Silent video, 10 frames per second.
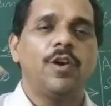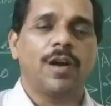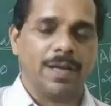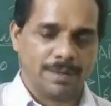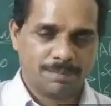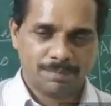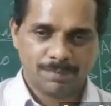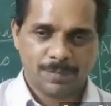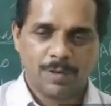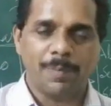joker,
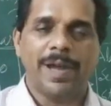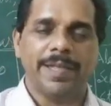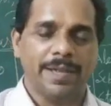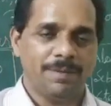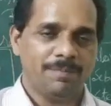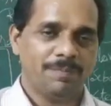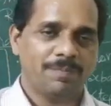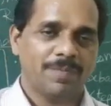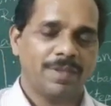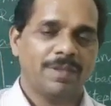comedian.
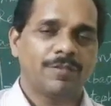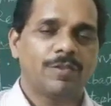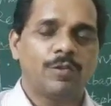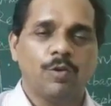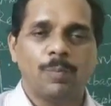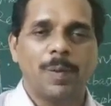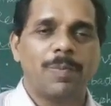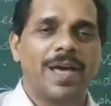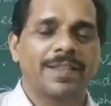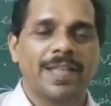So 2
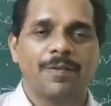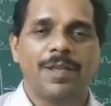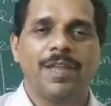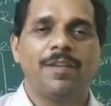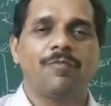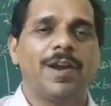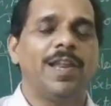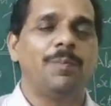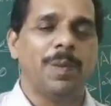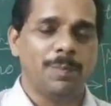people are there, very
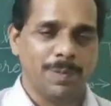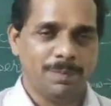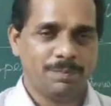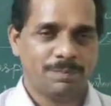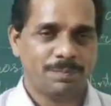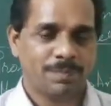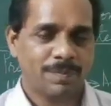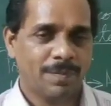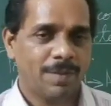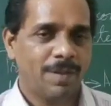funny people.
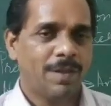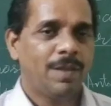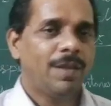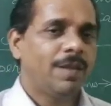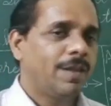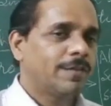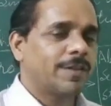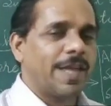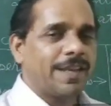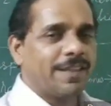
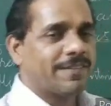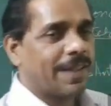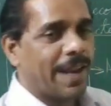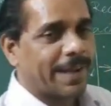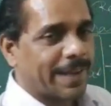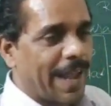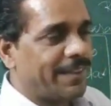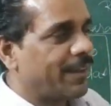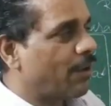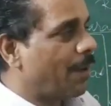So that is a
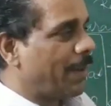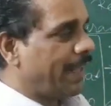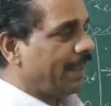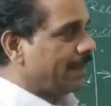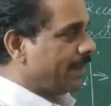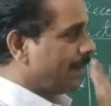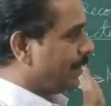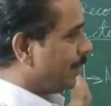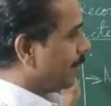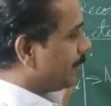tragicomedy.
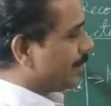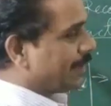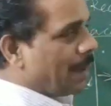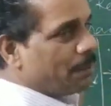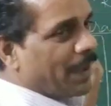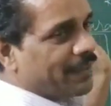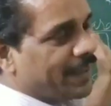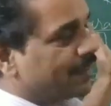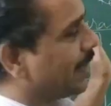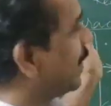So
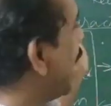Tempest is a